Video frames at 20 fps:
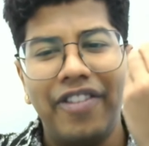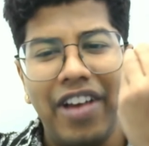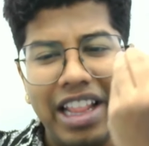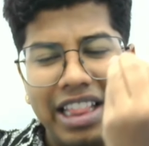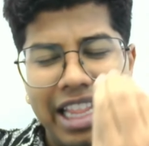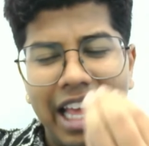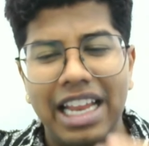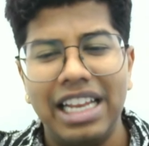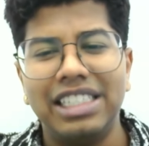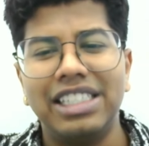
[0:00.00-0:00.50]

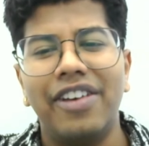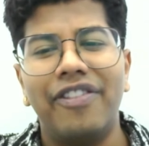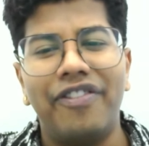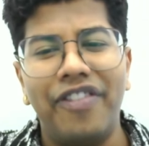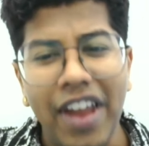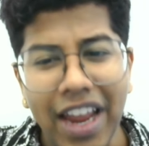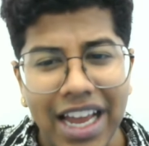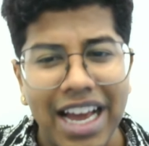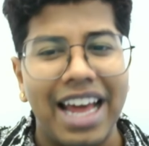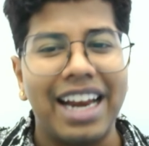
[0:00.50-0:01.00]
when there is a
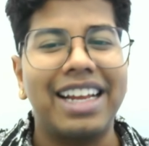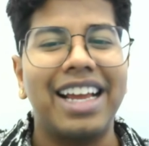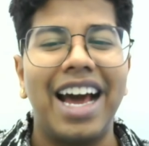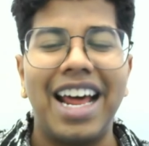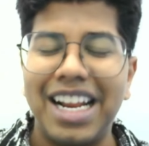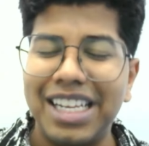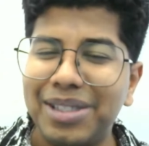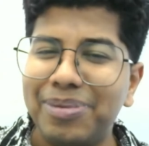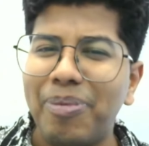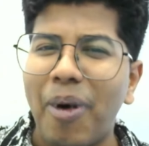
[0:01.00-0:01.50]
figure
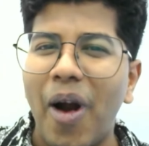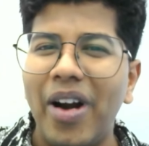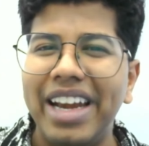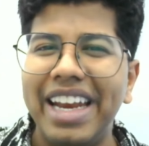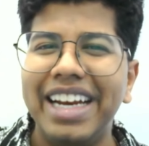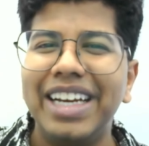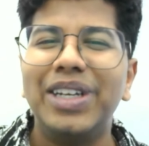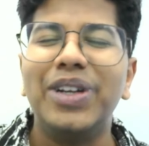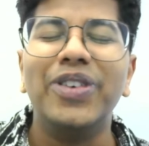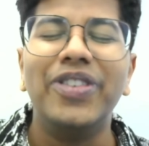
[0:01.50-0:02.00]

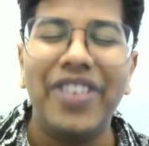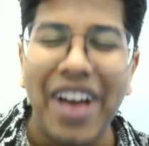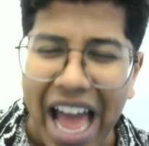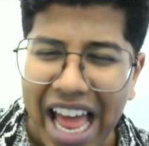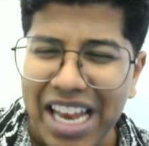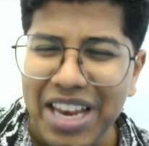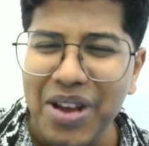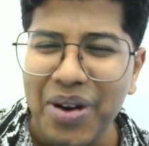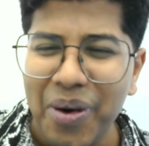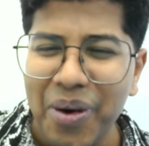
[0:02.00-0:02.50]
corresponding to
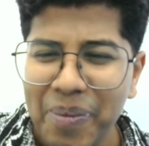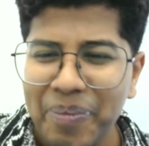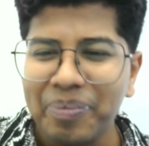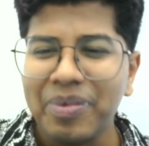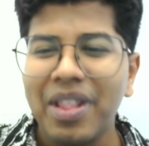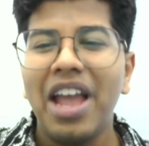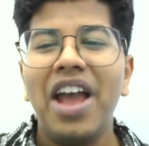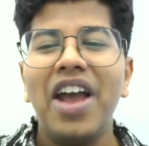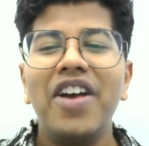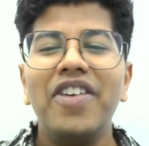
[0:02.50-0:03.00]

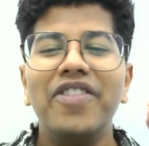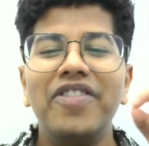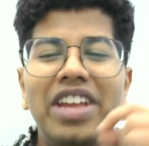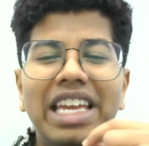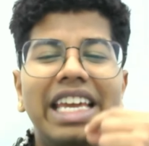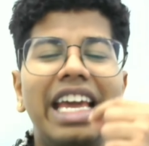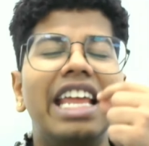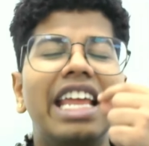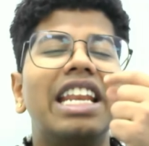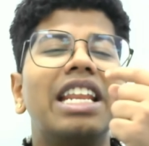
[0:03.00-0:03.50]
value,
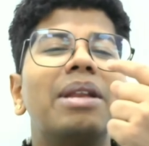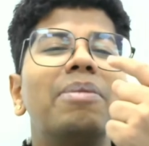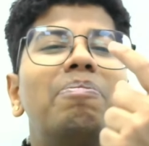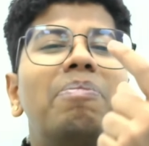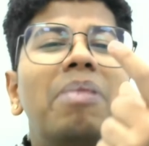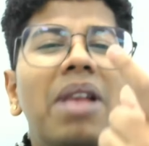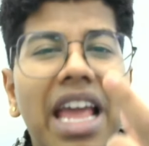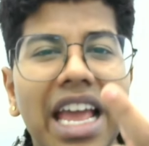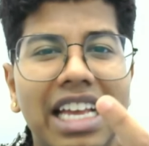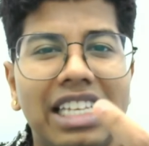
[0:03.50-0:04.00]
we can
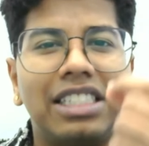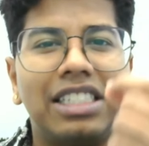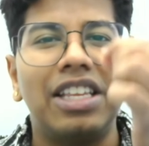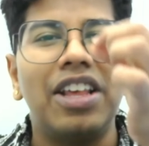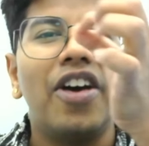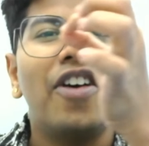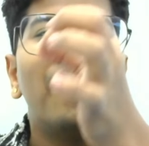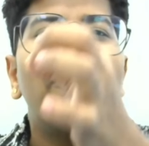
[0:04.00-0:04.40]
replace